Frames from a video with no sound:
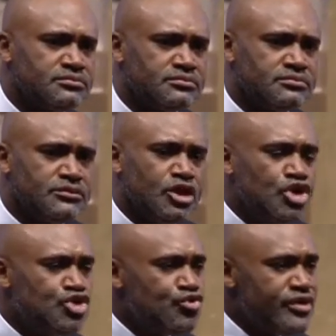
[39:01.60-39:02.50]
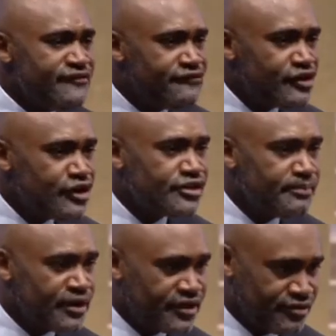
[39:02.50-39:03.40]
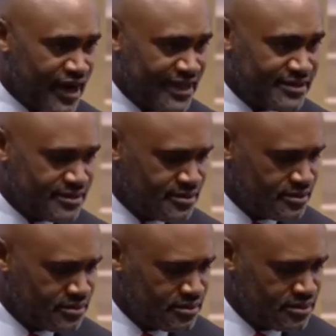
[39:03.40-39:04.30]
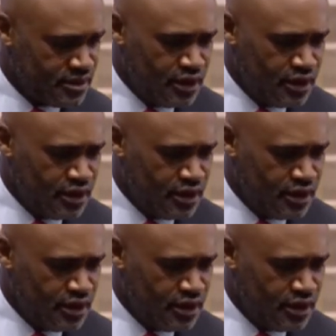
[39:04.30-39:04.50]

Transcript: to revere the birthright and to